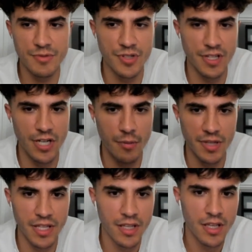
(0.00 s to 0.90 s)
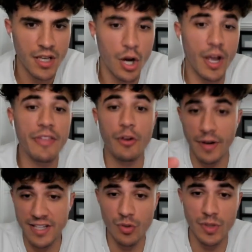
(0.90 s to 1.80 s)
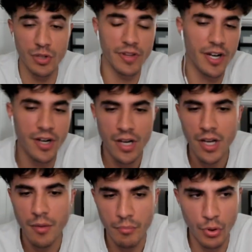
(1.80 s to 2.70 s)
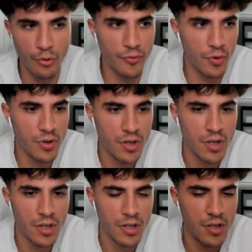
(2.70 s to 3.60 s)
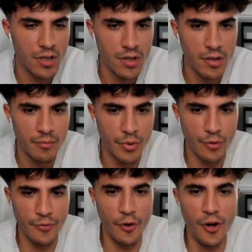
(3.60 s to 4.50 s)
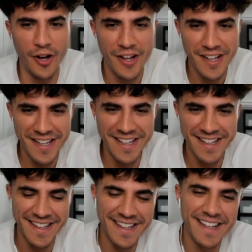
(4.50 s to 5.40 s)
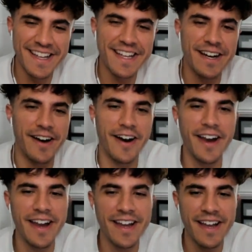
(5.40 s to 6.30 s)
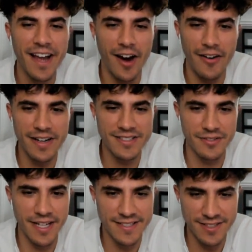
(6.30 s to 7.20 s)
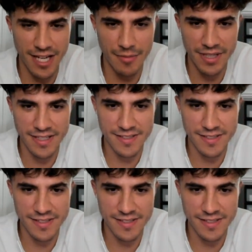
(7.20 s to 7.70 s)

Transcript: the anomaly. Okay, there is a window there. Beautiful, beautiful. all right, all right. So next anomaly, let's